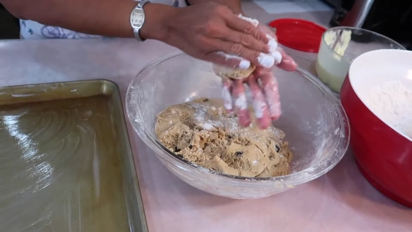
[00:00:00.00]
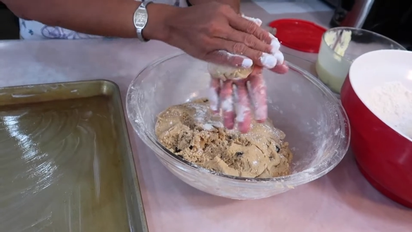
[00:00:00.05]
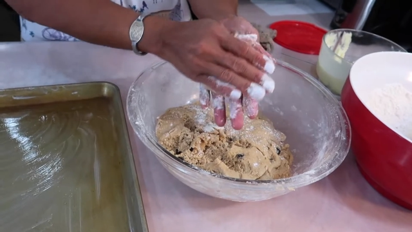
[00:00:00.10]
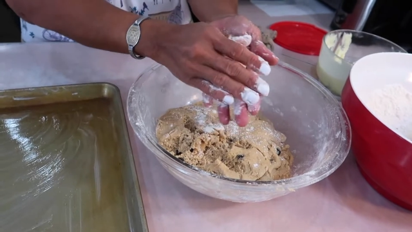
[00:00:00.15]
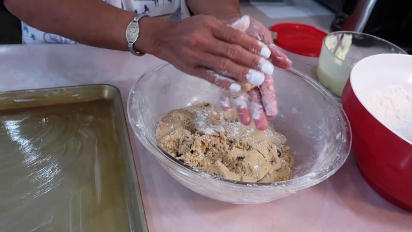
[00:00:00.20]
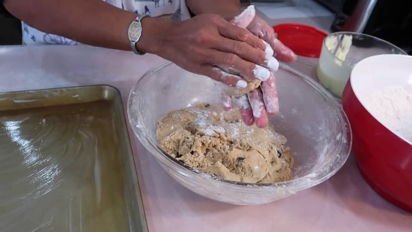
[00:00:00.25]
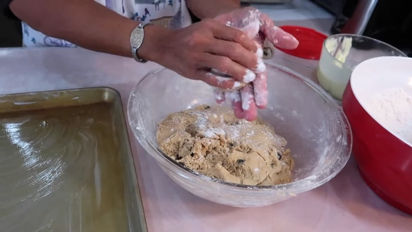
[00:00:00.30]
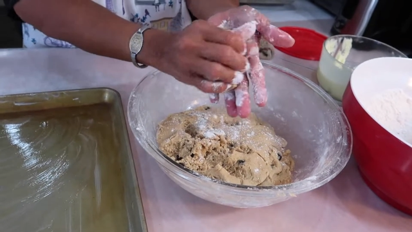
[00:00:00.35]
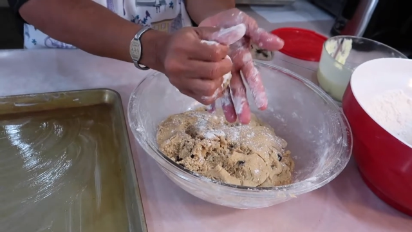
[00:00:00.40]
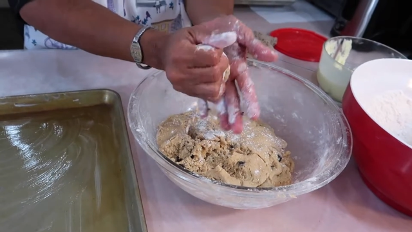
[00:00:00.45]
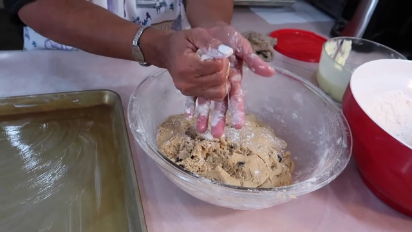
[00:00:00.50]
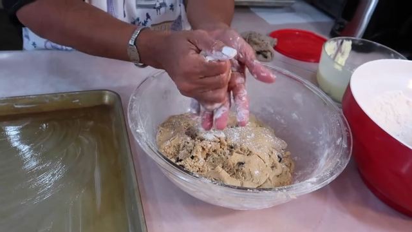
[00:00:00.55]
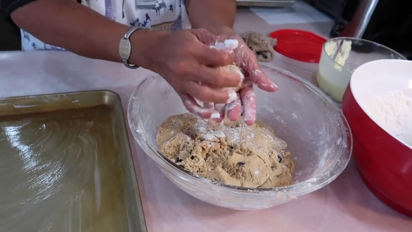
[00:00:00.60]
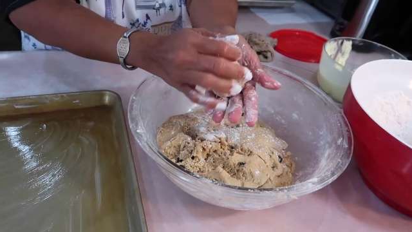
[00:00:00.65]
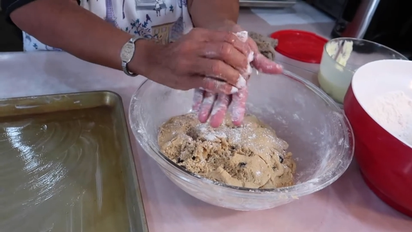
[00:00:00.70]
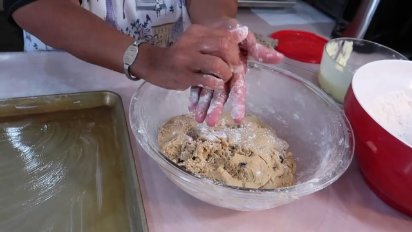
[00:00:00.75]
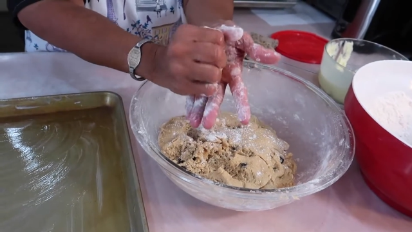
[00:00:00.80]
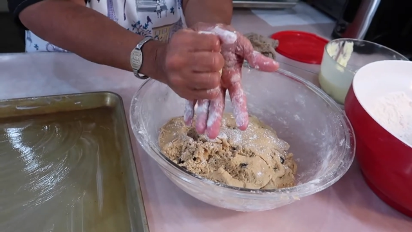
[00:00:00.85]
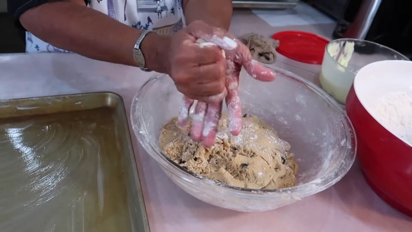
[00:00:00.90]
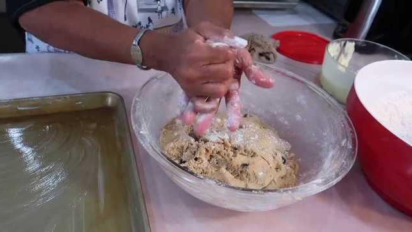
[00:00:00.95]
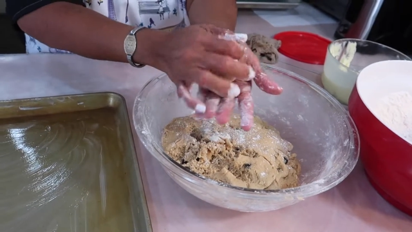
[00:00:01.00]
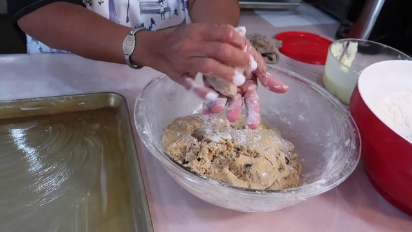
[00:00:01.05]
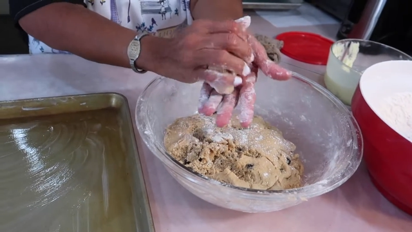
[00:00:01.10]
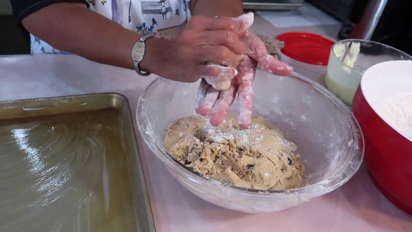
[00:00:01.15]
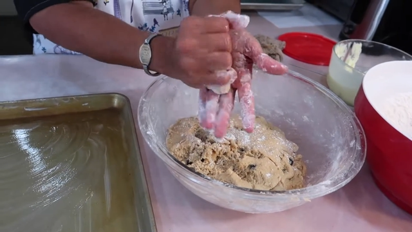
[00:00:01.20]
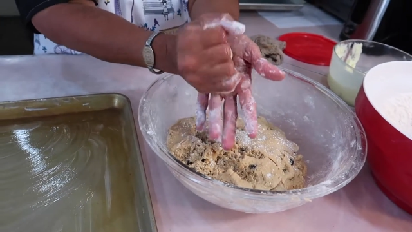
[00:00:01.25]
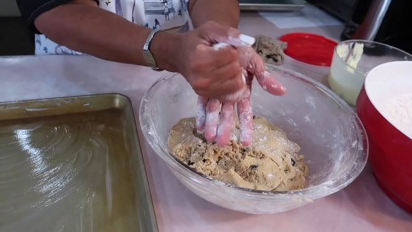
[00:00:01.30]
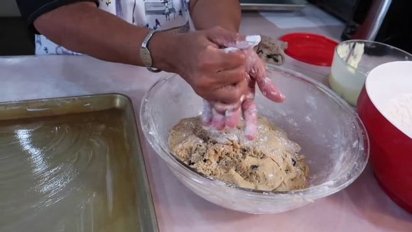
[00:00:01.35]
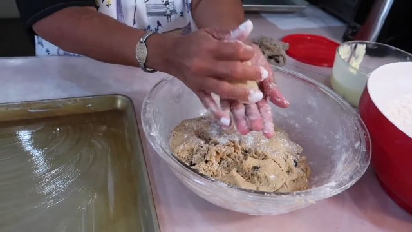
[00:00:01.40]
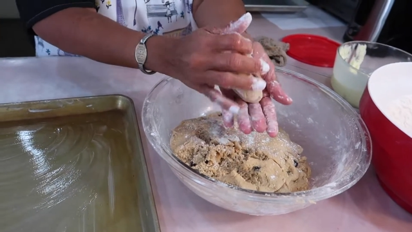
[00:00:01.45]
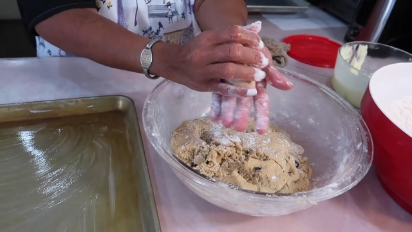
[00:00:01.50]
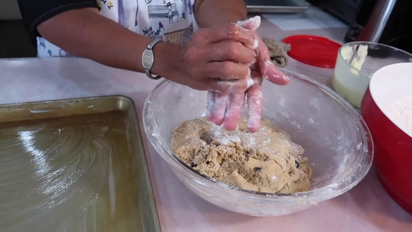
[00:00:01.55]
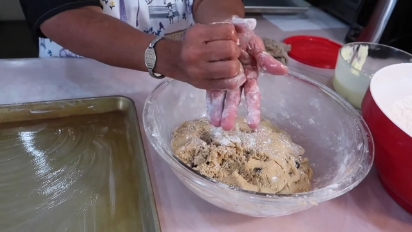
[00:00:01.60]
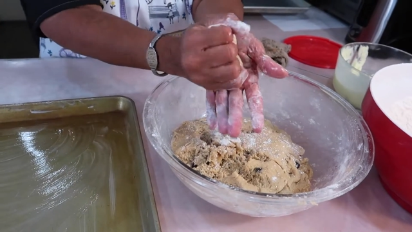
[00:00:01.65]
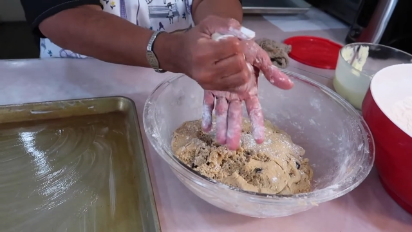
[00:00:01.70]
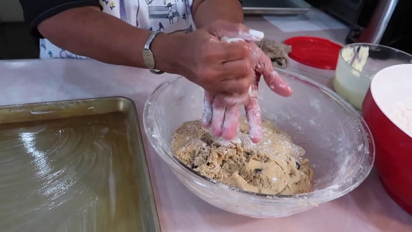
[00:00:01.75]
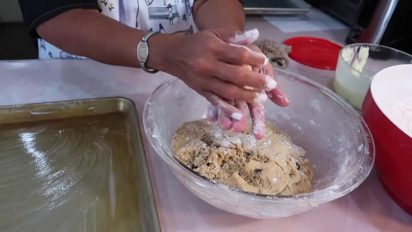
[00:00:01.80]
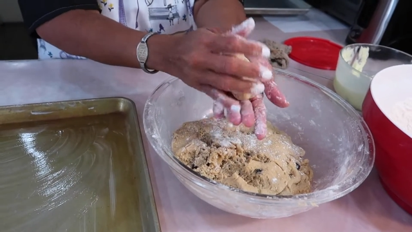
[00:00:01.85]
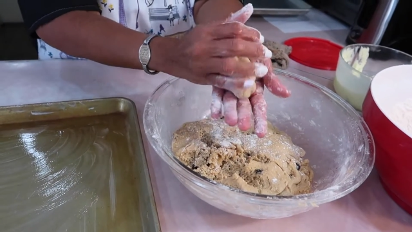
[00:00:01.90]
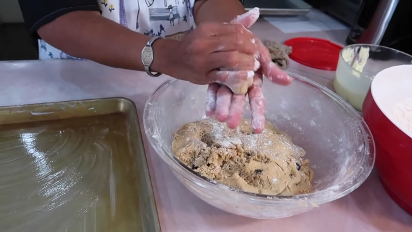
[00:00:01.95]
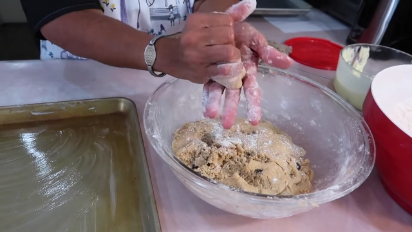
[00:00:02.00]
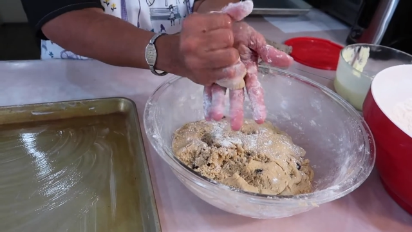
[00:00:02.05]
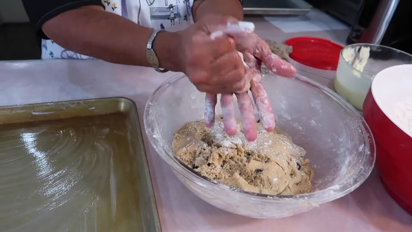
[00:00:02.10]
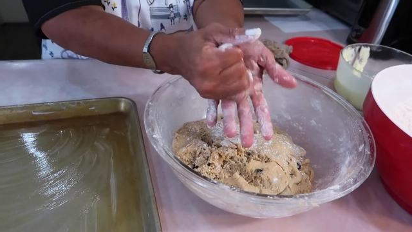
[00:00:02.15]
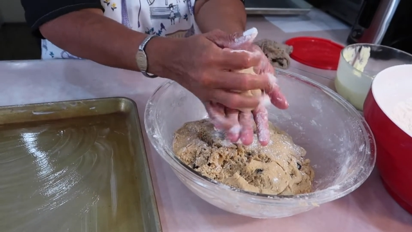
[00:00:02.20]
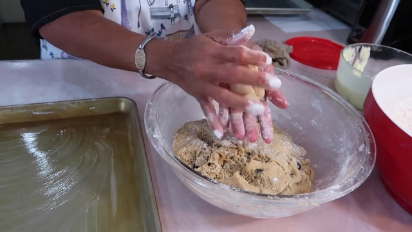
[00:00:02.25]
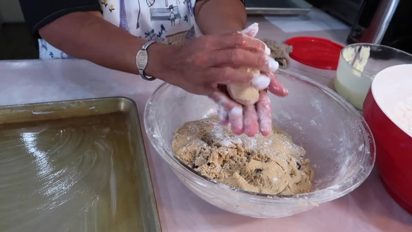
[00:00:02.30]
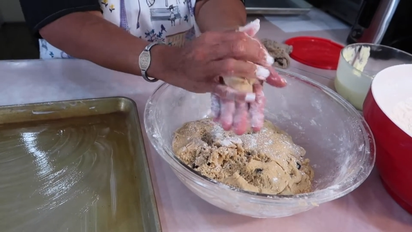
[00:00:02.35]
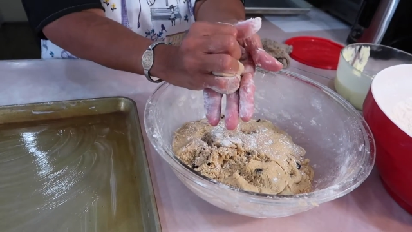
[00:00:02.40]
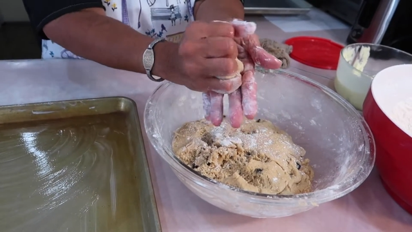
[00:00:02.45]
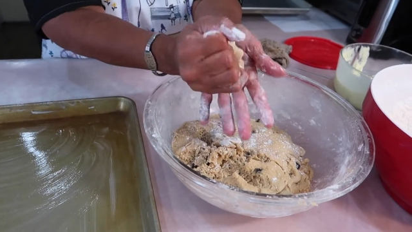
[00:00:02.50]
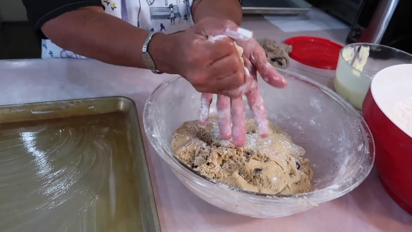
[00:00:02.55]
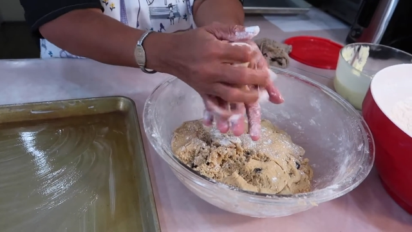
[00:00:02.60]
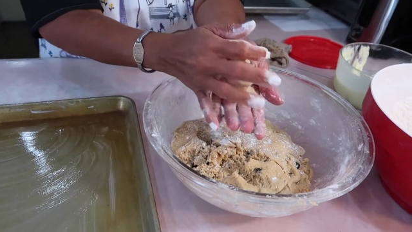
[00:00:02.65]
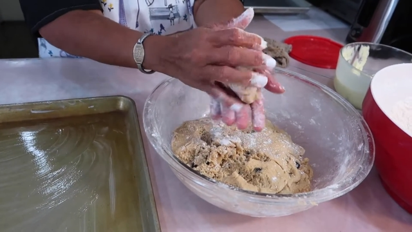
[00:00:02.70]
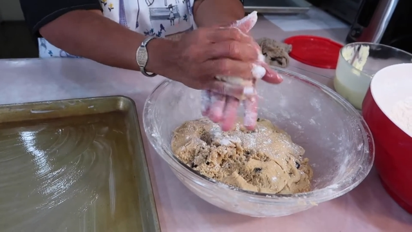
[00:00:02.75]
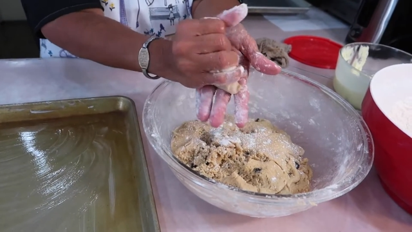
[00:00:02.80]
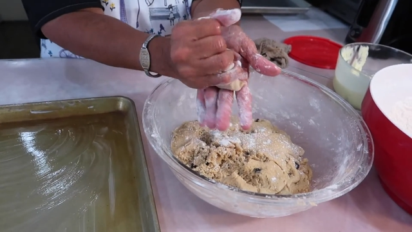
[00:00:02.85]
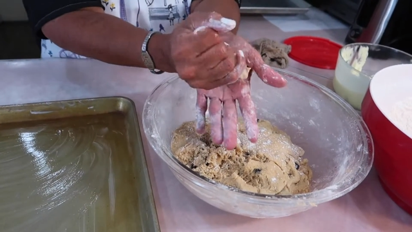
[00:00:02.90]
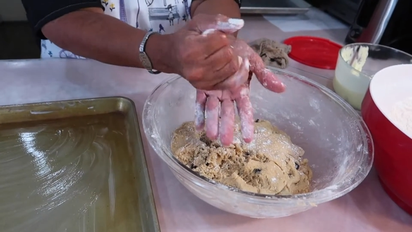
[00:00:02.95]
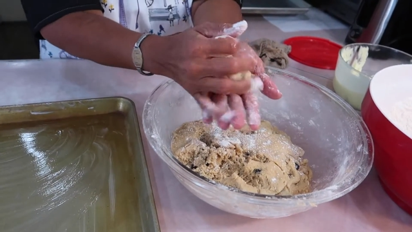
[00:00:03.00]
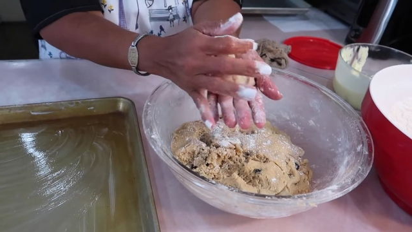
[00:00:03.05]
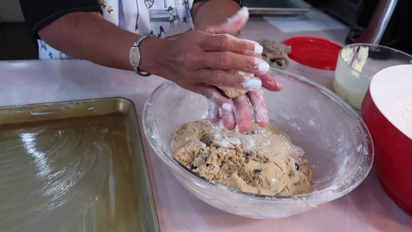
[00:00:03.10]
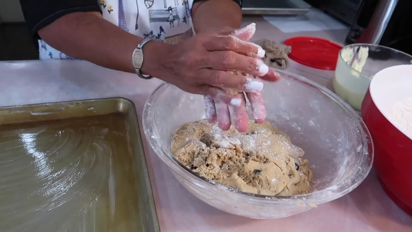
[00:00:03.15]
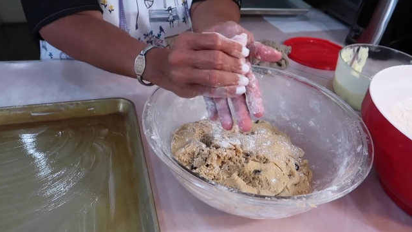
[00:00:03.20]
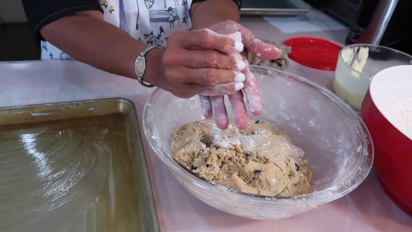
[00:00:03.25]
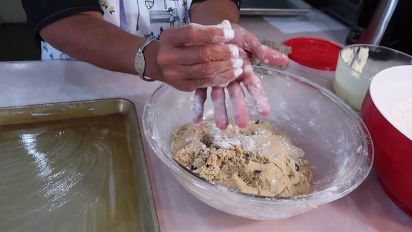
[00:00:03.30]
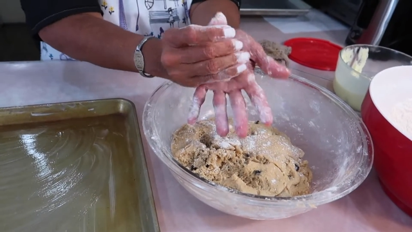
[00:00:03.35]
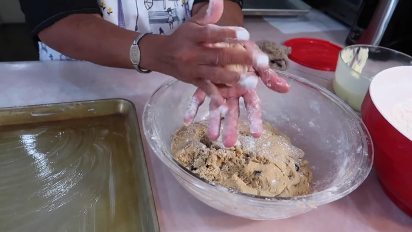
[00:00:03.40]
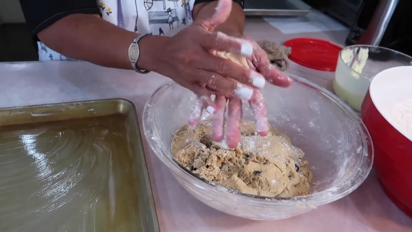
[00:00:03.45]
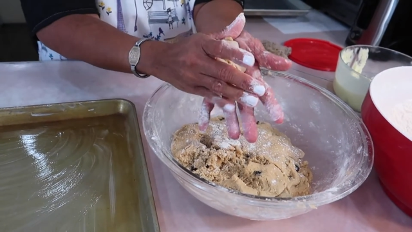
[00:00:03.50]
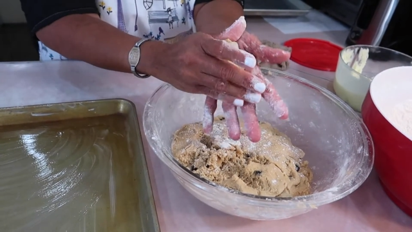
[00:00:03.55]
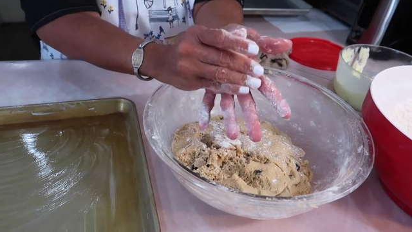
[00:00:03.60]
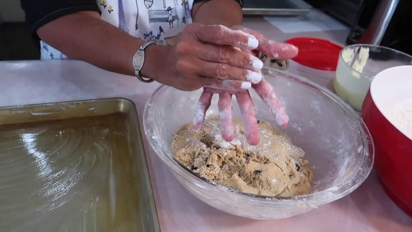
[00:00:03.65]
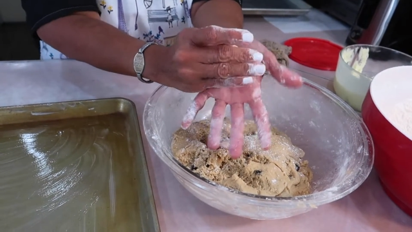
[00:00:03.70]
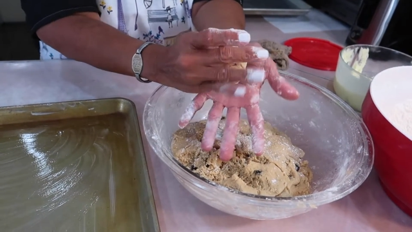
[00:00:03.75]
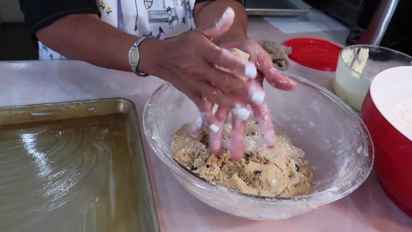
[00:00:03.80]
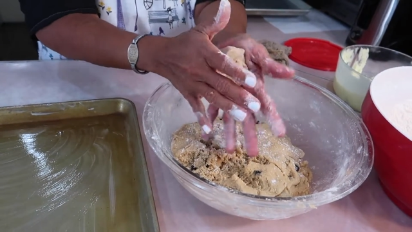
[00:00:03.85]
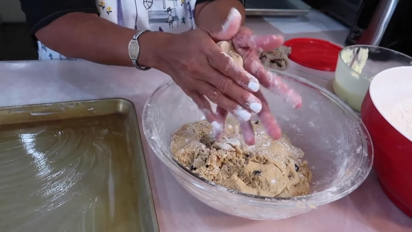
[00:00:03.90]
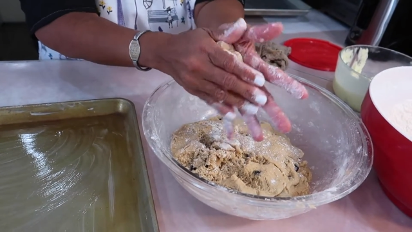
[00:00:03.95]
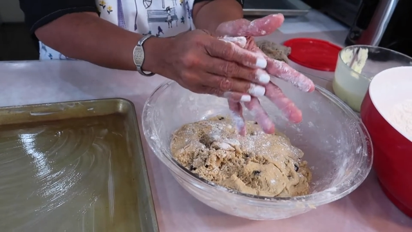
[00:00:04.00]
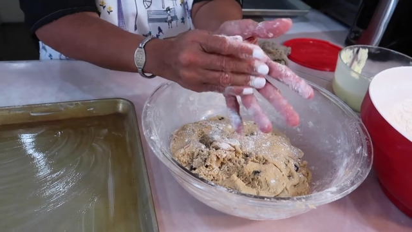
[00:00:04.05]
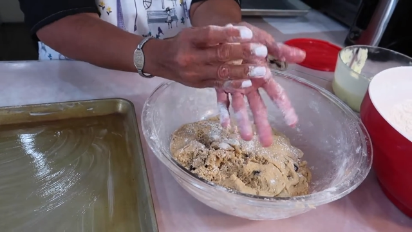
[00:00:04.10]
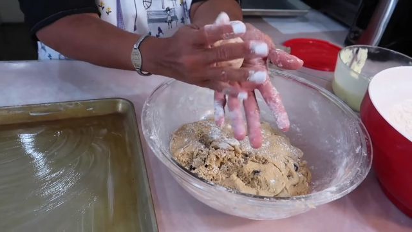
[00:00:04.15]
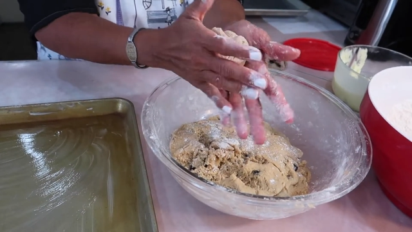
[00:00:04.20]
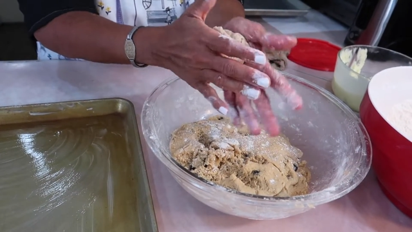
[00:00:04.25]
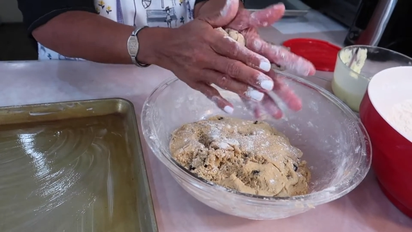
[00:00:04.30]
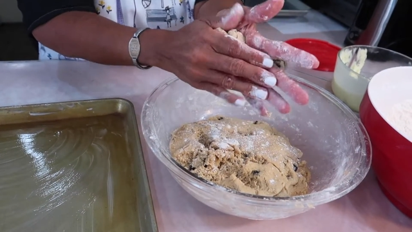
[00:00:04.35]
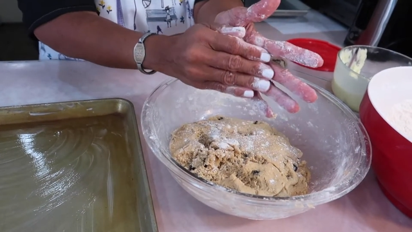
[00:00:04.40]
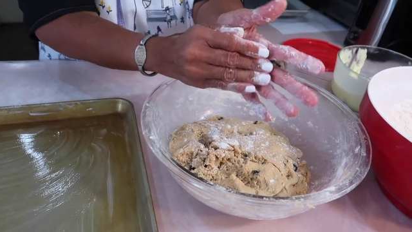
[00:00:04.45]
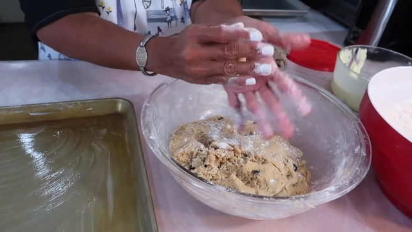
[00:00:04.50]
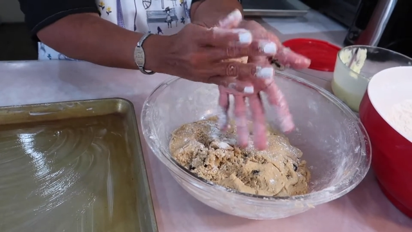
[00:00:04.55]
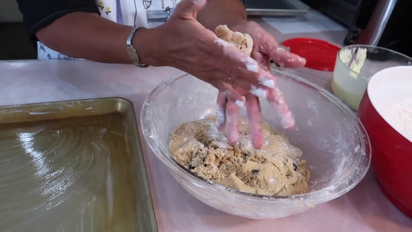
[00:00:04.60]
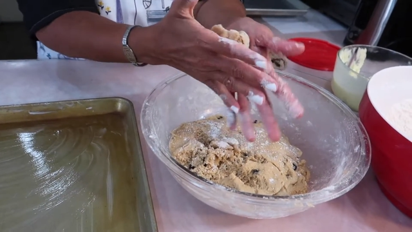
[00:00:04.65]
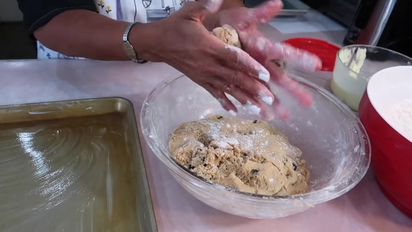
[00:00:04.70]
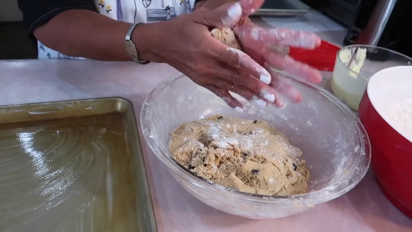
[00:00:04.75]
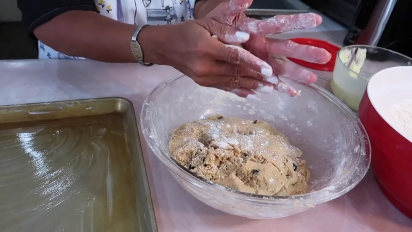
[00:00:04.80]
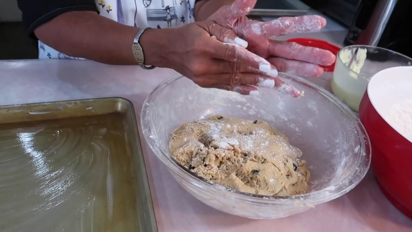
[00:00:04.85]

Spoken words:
No face is visible, so there are no lips to read.